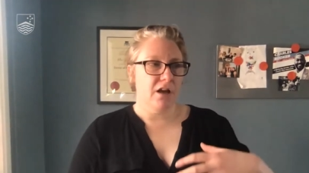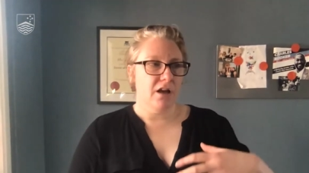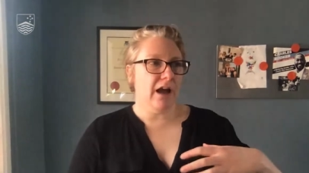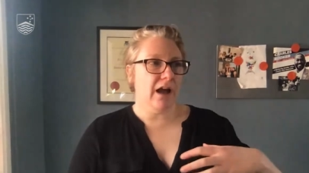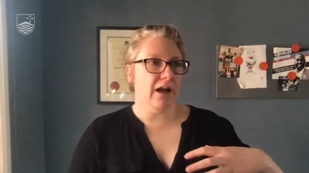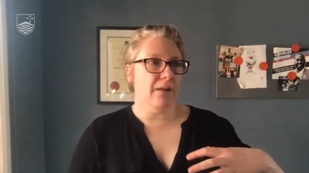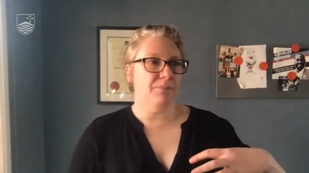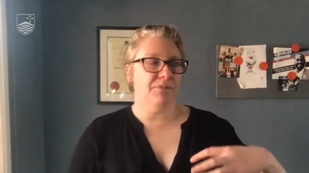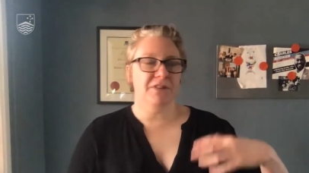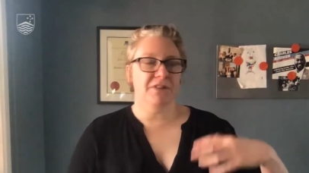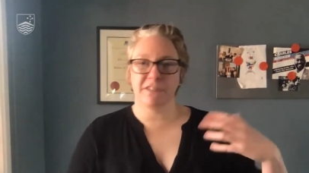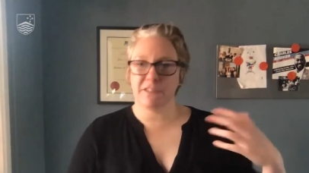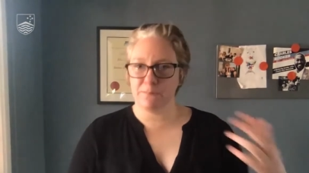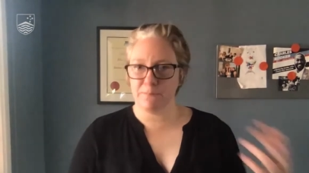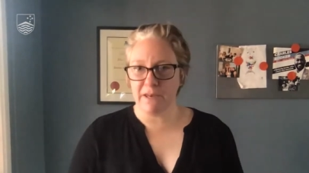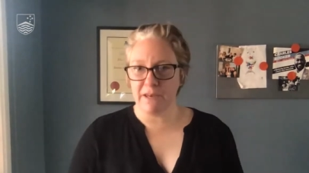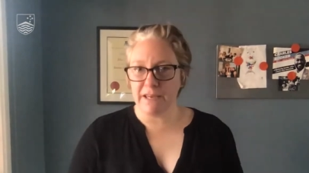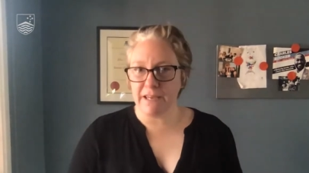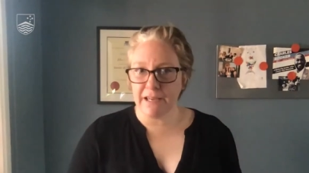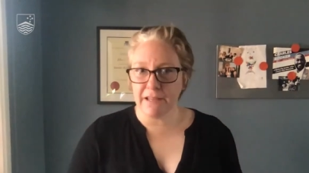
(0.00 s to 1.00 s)
um, to
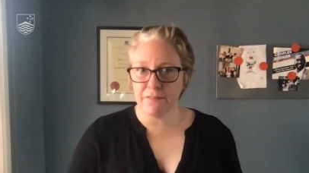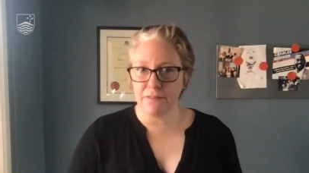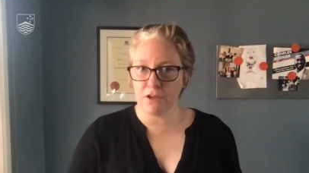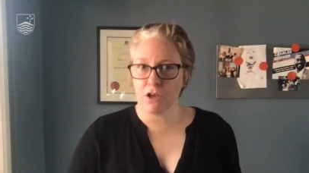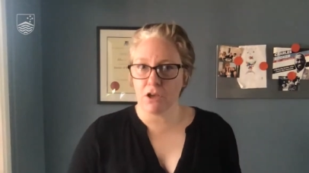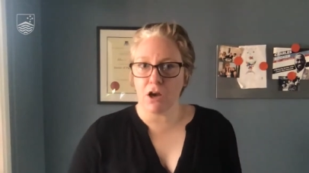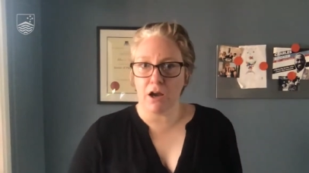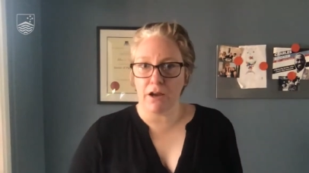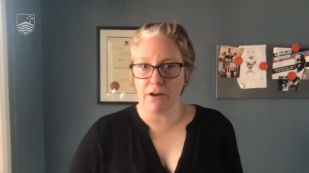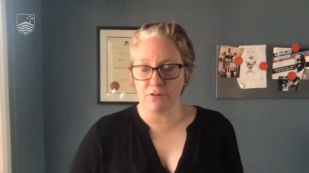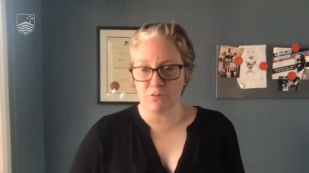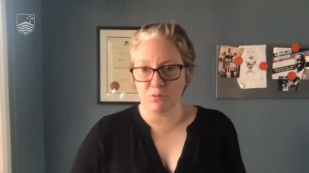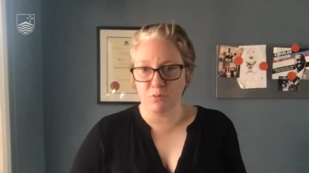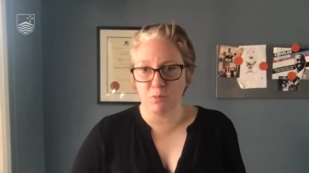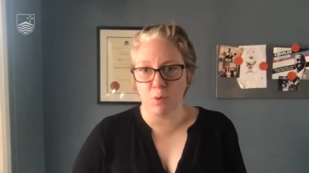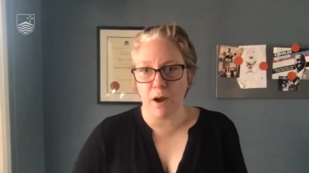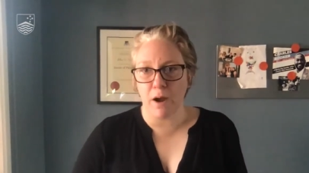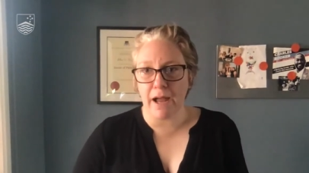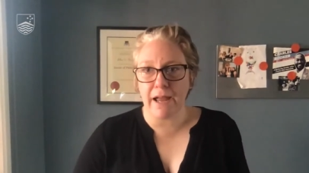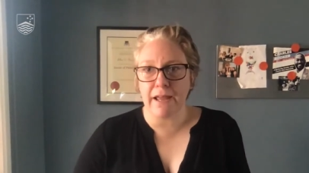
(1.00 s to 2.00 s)
speak in the kind of
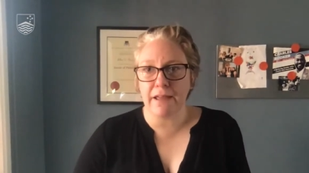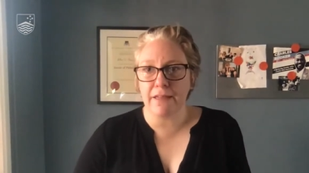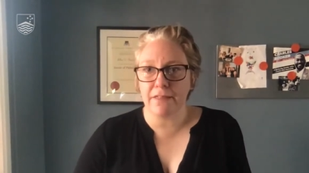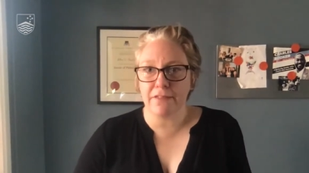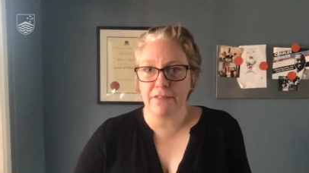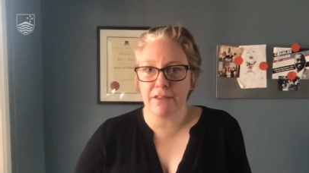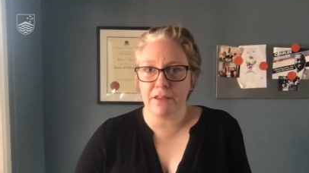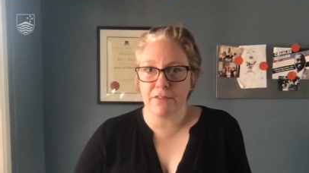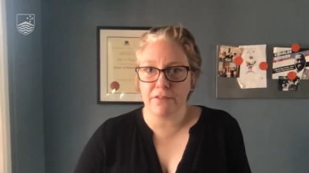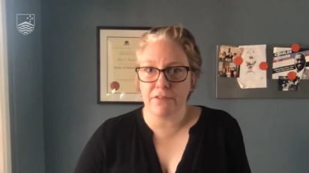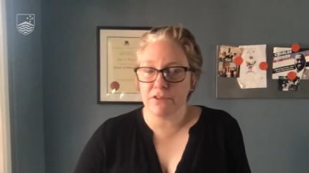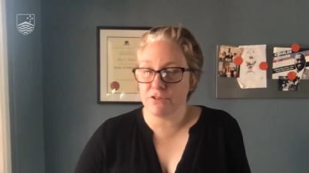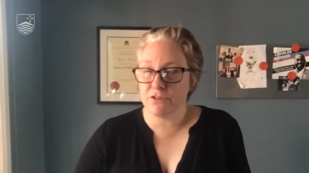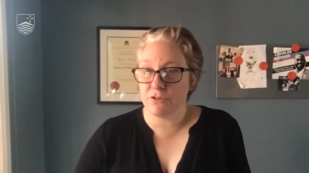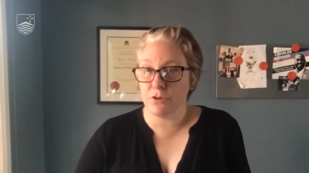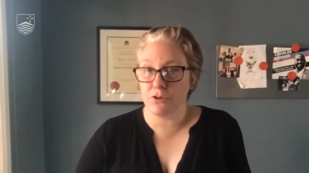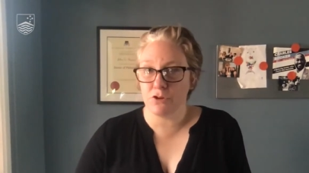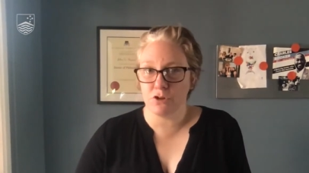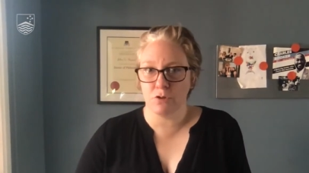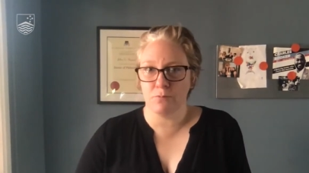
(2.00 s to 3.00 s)
way that that
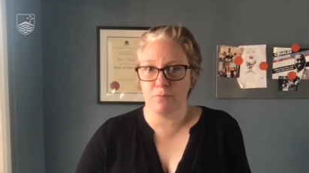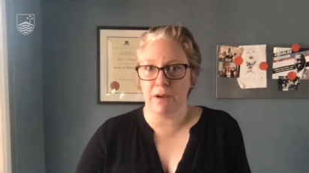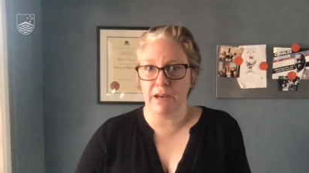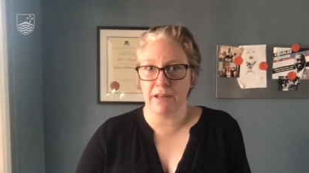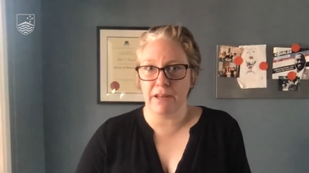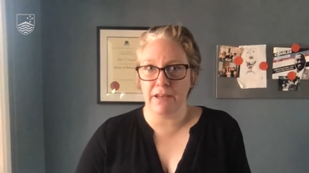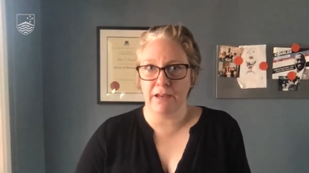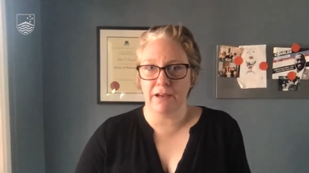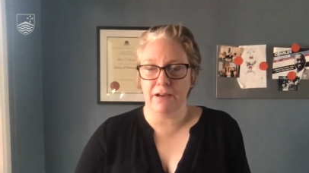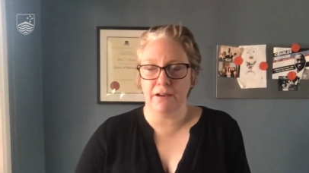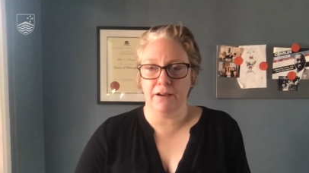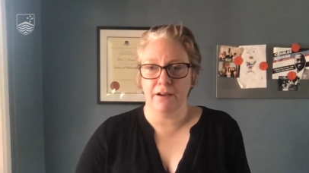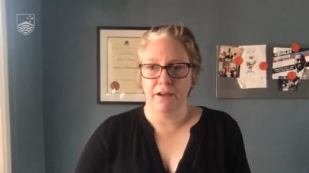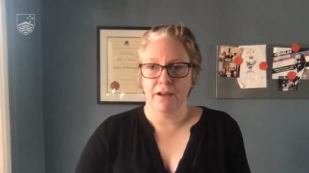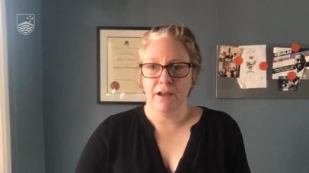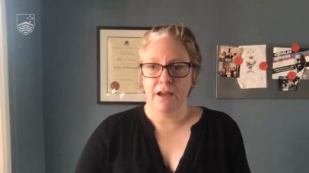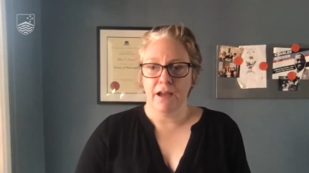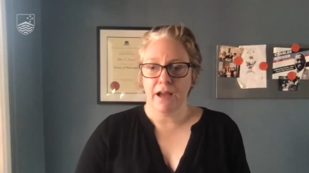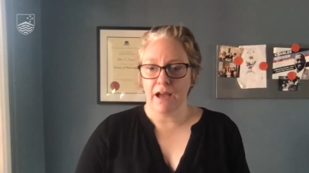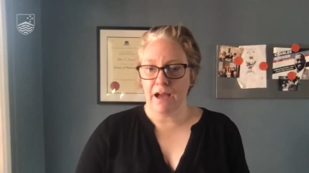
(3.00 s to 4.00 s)
social media
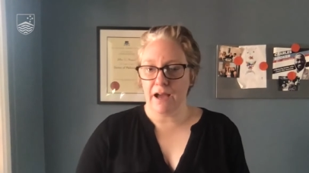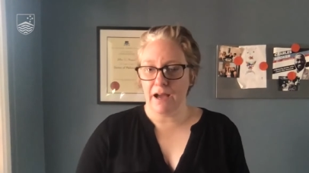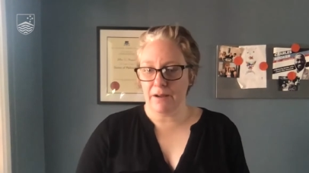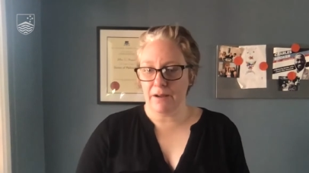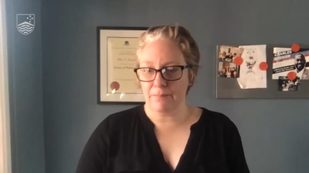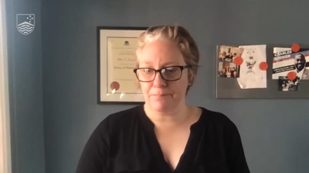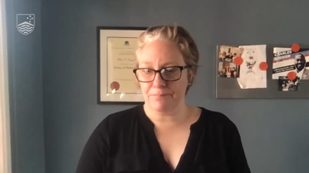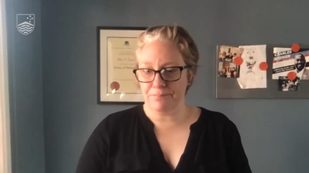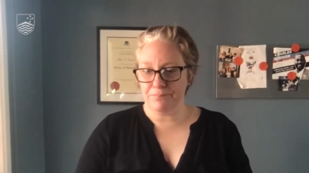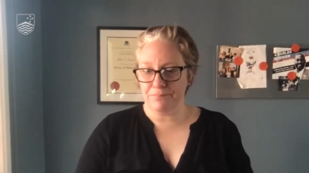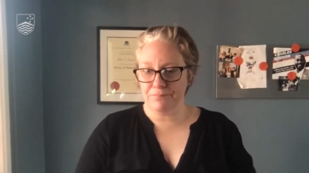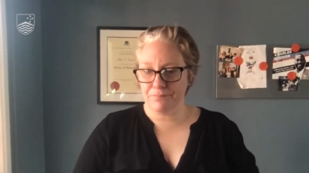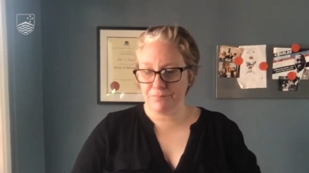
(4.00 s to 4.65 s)
um,